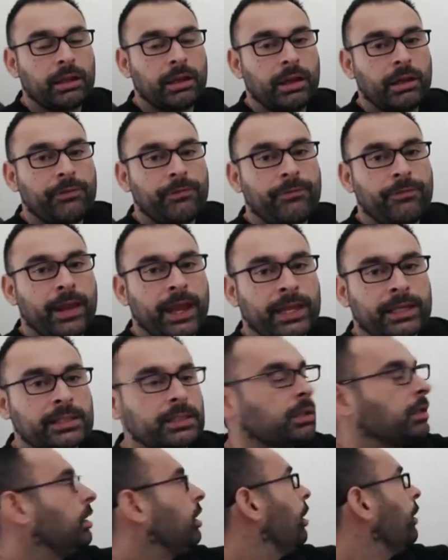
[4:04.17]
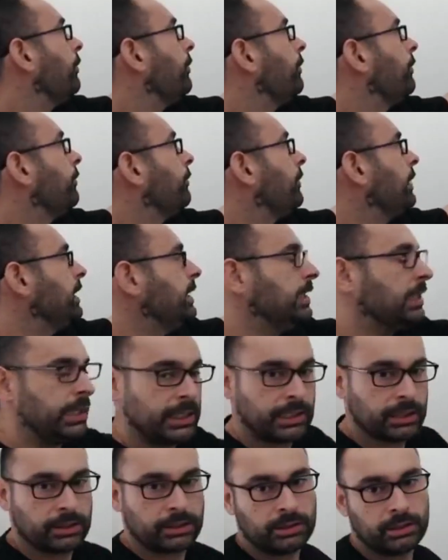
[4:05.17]
effect of
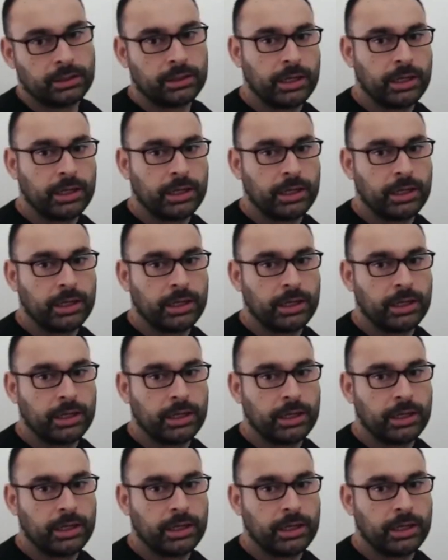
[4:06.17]
feeding.